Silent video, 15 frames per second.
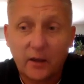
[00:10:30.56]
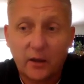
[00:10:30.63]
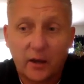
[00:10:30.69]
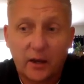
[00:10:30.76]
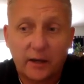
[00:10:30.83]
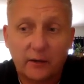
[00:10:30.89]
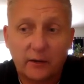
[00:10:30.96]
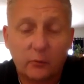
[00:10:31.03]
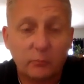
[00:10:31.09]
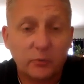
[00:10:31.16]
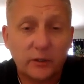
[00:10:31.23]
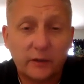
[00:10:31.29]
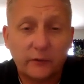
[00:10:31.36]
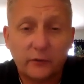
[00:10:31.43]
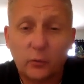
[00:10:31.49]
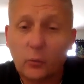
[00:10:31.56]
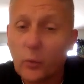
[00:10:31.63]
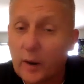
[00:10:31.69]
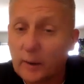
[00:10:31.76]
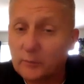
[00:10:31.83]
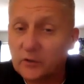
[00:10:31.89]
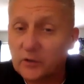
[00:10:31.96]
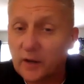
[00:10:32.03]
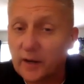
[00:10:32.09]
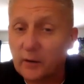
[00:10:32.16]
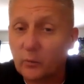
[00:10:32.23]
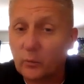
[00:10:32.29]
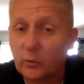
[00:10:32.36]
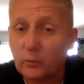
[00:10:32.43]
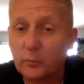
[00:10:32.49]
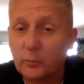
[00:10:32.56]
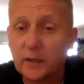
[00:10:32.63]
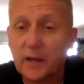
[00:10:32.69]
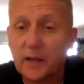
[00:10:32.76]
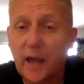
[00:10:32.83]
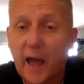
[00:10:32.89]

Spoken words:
I don't believe your website will be